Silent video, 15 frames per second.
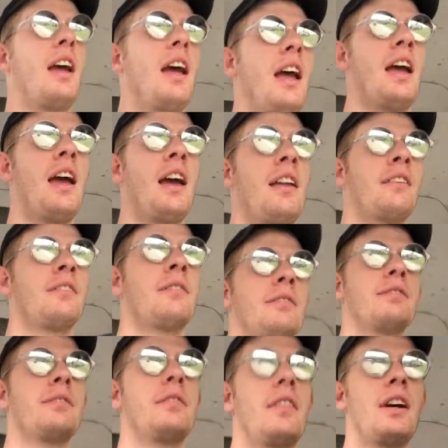and
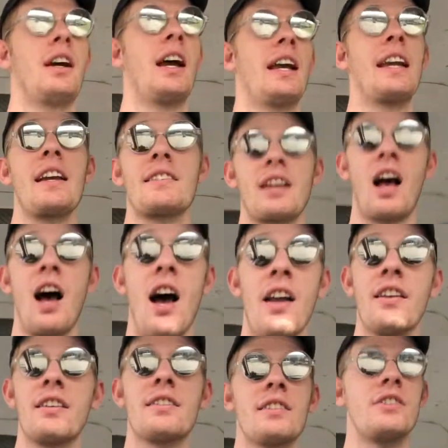I guess
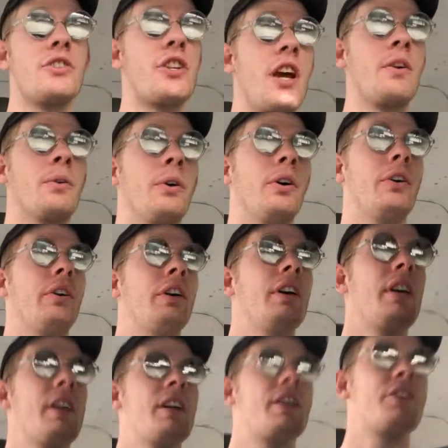Hondas in general,
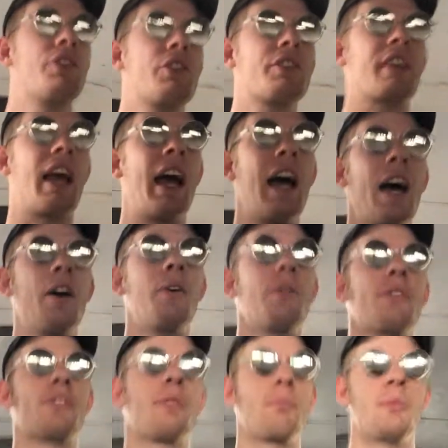is just how
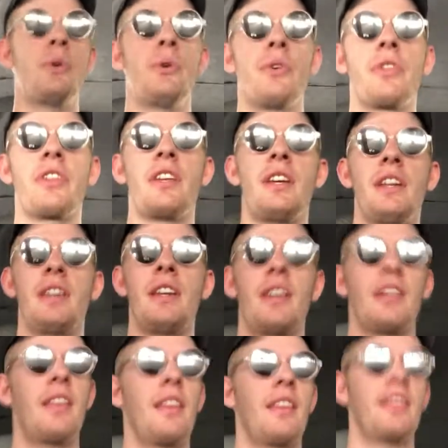smoothly
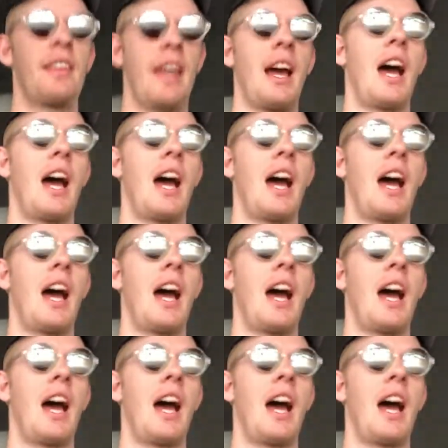they